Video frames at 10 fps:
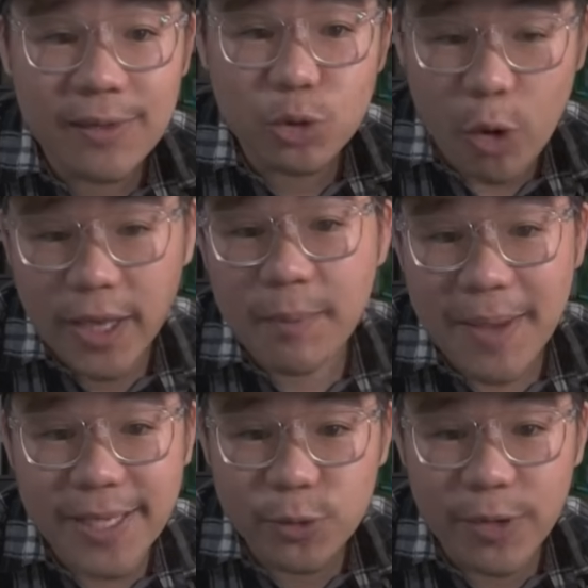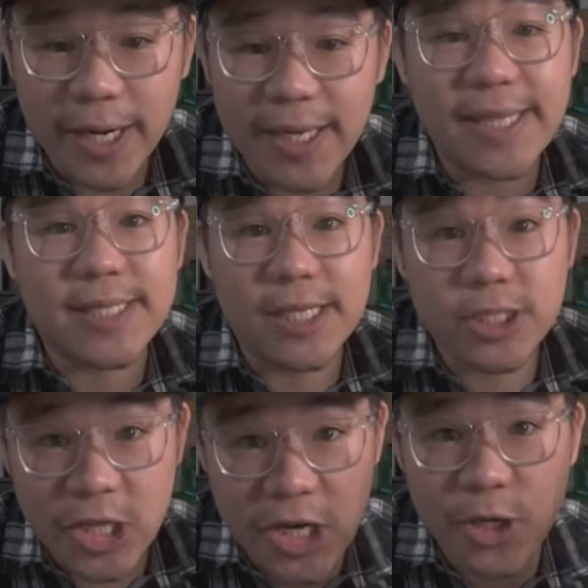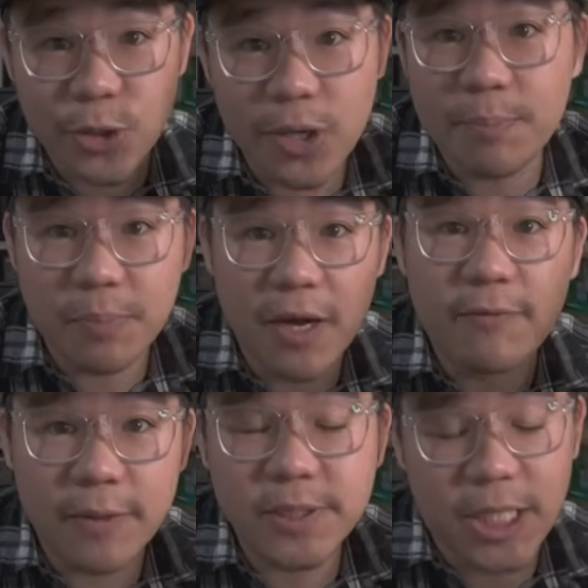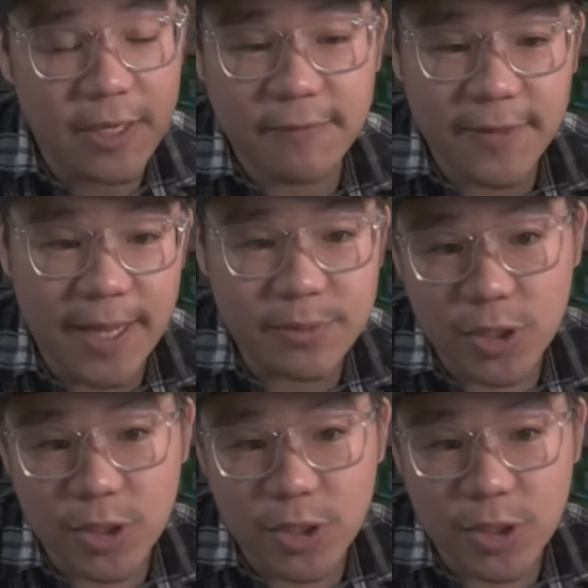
Twilight Masquerade is a tier above Obsidian Flames,